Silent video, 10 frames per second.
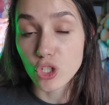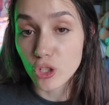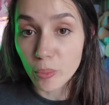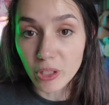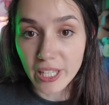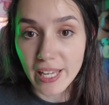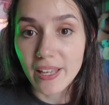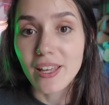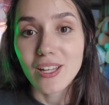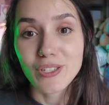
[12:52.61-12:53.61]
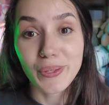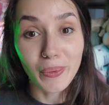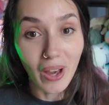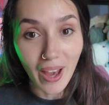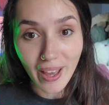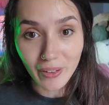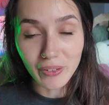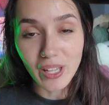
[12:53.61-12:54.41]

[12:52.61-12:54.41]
Jubilee to Kyle.